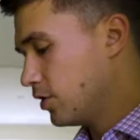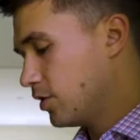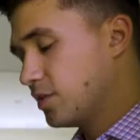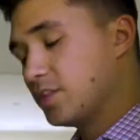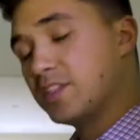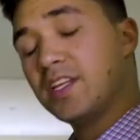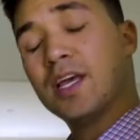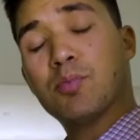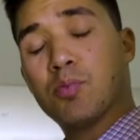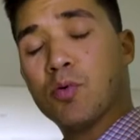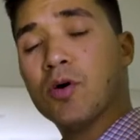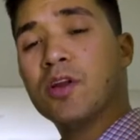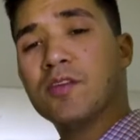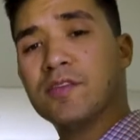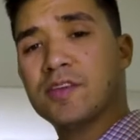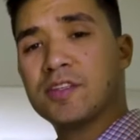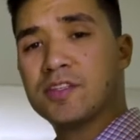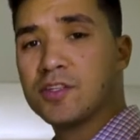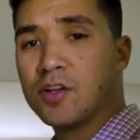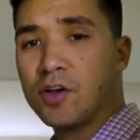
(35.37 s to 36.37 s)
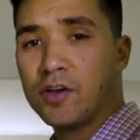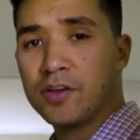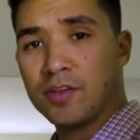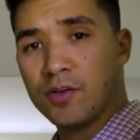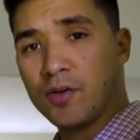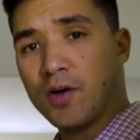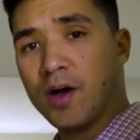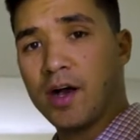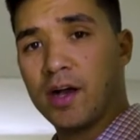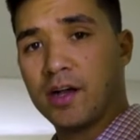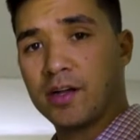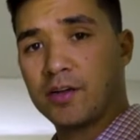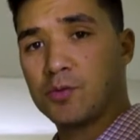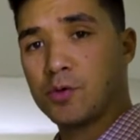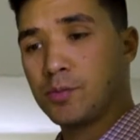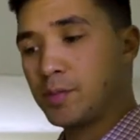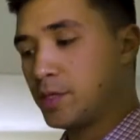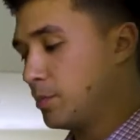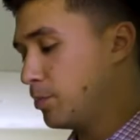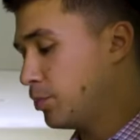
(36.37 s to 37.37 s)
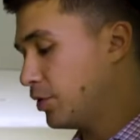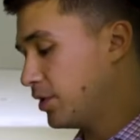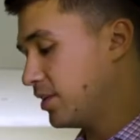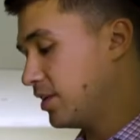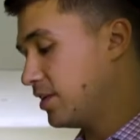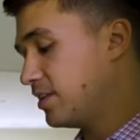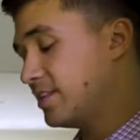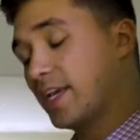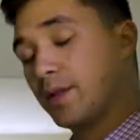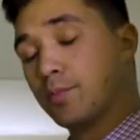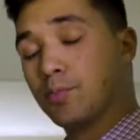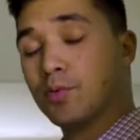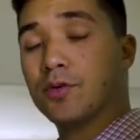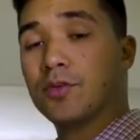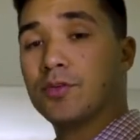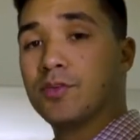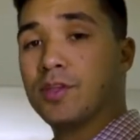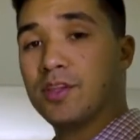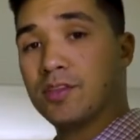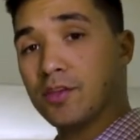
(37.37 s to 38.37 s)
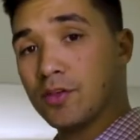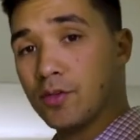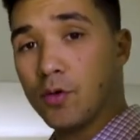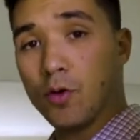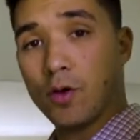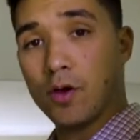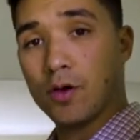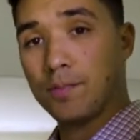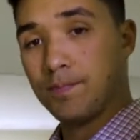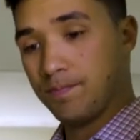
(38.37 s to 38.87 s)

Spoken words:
Step one of installing the lock will be to put the deadbolt in the door.